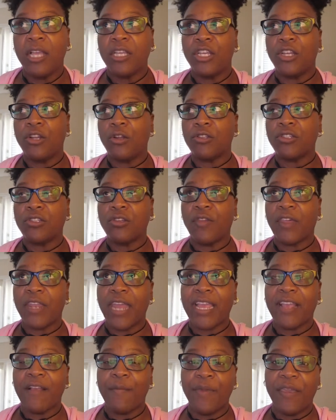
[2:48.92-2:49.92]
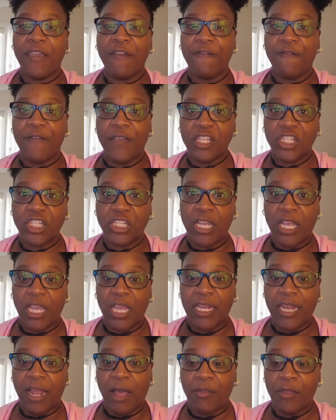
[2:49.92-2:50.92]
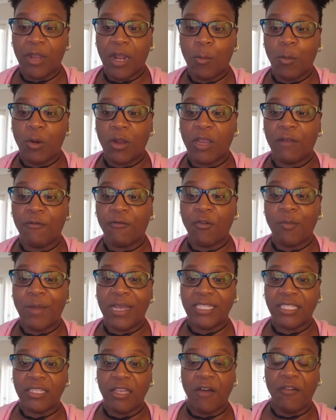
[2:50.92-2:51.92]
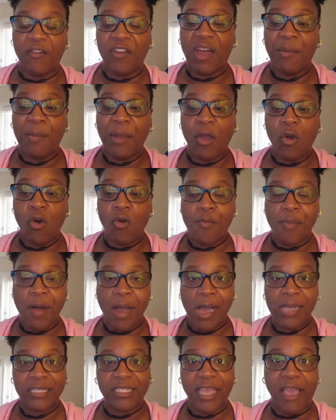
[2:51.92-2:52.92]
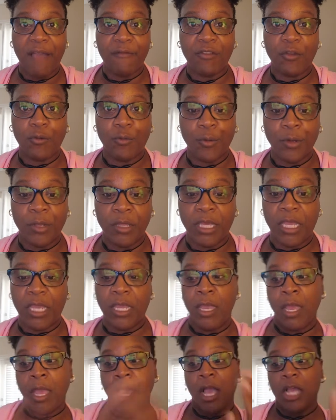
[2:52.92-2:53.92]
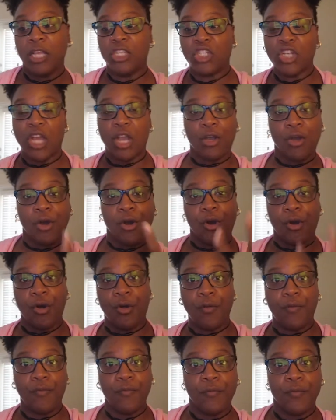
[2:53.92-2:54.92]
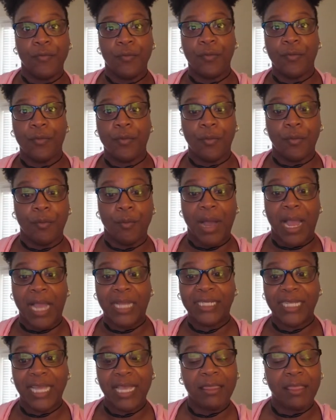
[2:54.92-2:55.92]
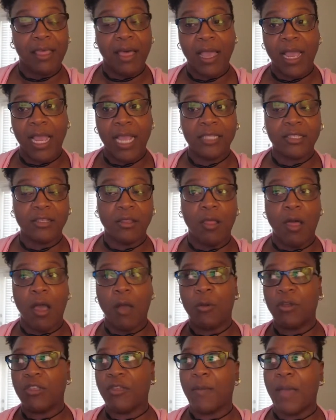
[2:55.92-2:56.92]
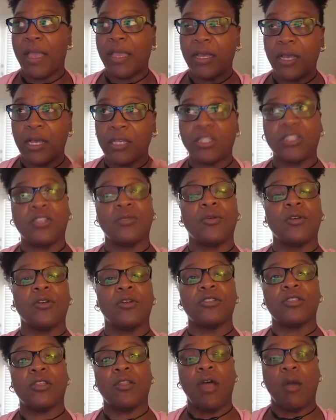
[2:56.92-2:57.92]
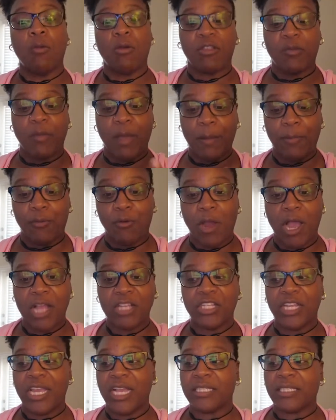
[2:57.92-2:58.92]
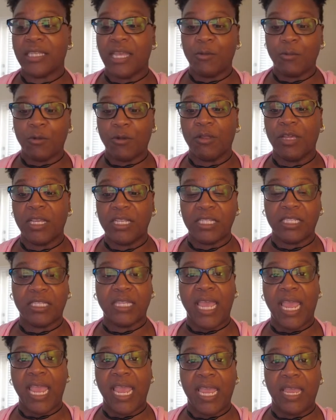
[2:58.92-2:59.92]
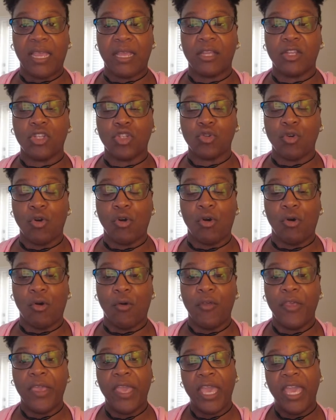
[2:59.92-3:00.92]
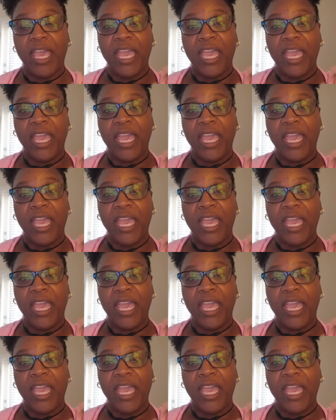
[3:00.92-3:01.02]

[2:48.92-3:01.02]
you know, so that I can be efficient. Now that I'm working for myself and I'm my own boss, I have to really juggle my deadlines along with my customers, along with my projects, and really stay in control.